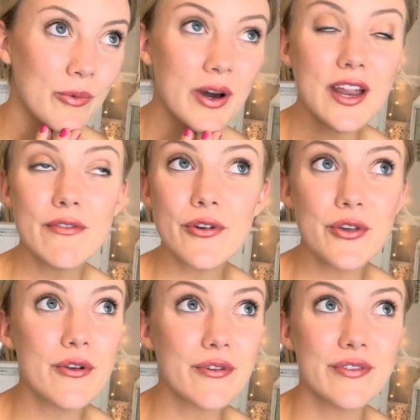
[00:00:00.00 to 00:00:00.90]

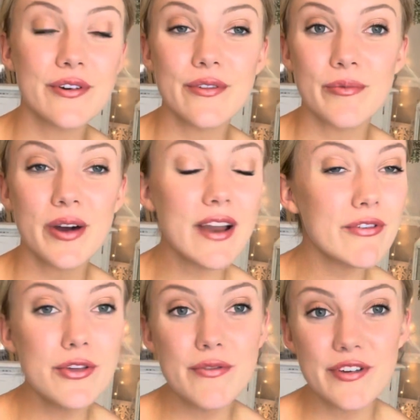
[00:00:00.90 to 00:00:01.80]
Whatever you feel
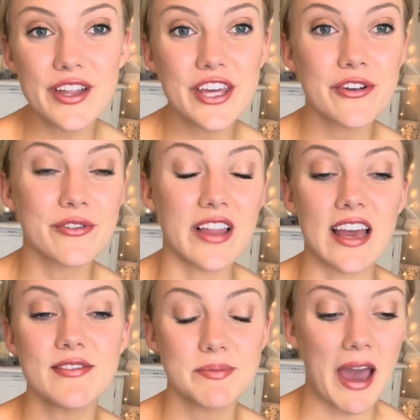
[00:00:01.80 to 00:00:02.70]
like your
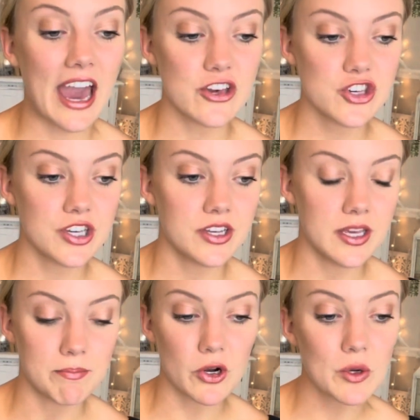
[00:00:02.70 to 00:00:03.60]
life's
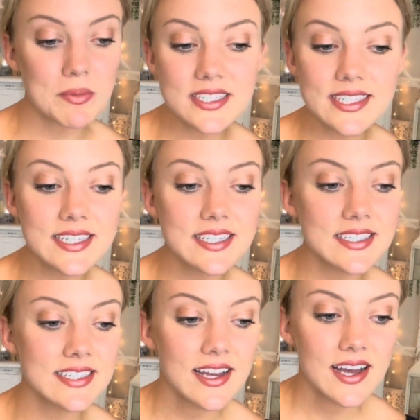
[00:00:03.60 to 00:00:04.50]
passion and purpose
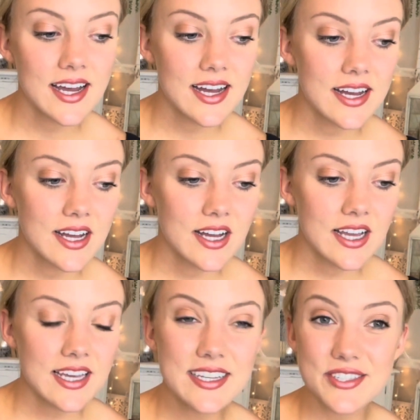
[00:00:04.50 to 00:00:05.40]
is,
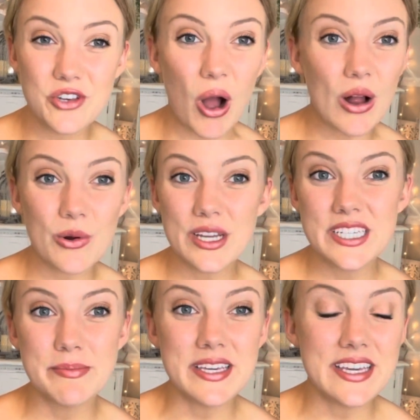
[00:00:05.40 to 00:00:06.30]
it is not
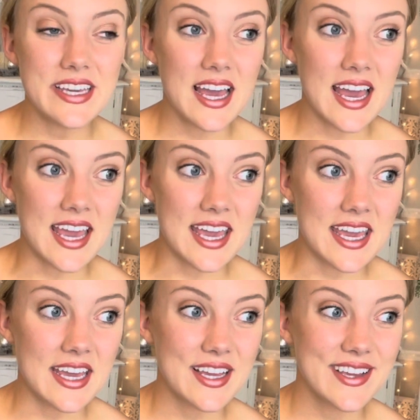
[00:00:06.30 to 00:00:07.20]
going to be
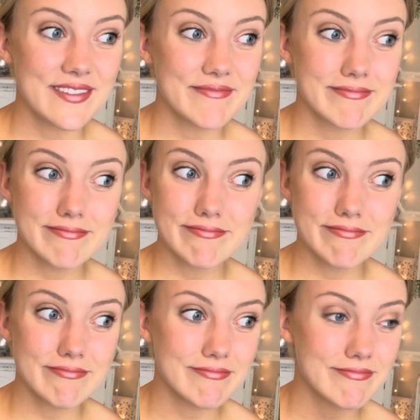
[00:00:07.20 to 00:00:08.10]
a
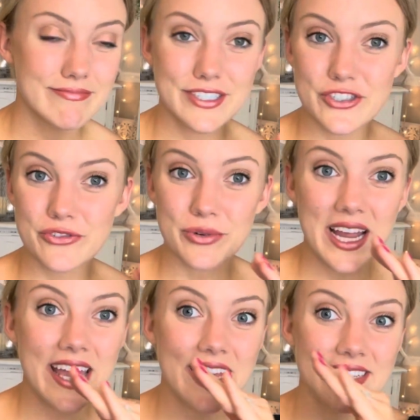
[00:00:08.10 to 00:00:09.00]

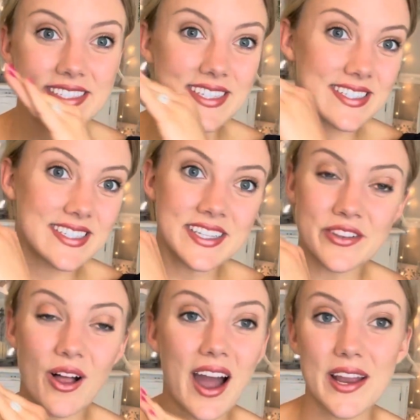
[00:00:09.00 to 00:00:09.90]
straight,
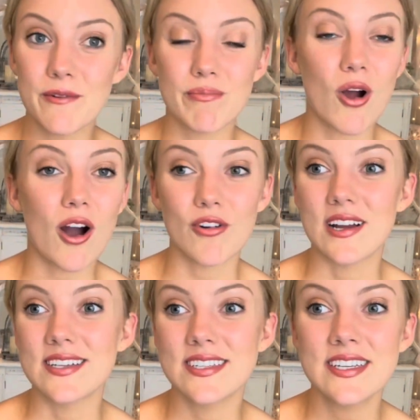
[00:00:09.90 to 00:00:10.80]
consistent line of
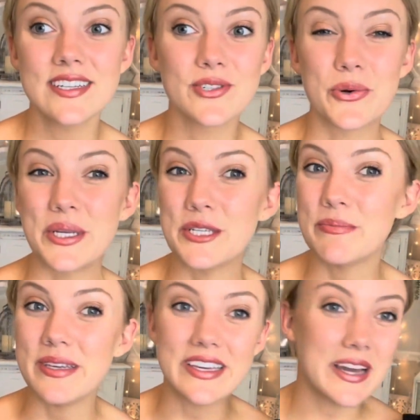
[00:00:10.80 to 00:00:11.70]
progress. It is going
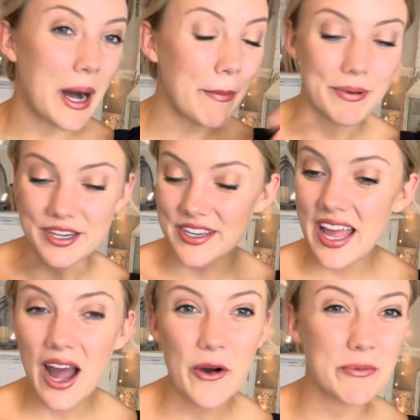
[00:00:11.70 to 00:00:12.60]
to be up and
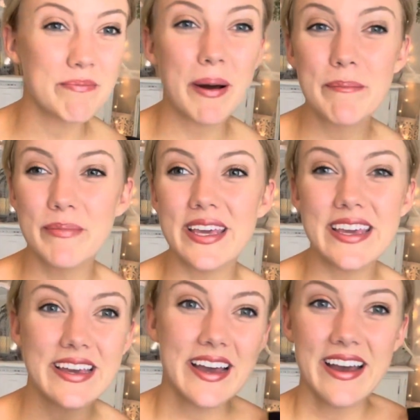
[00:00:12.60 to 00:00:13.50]
down,
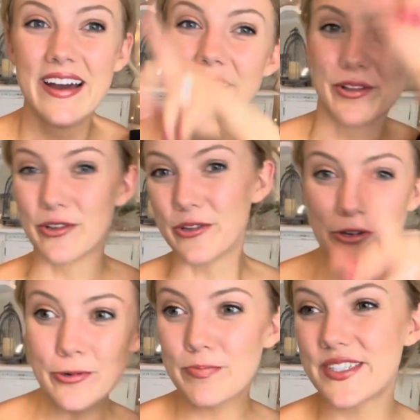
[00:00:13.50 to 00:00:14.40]
bumpy,
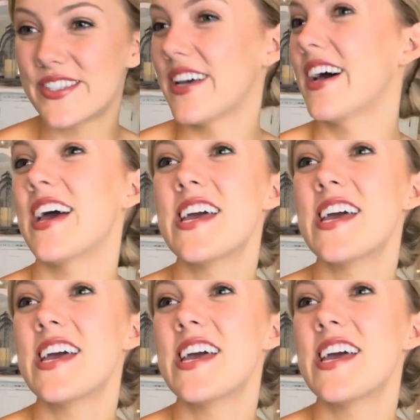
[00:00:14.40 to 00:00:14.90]
loops.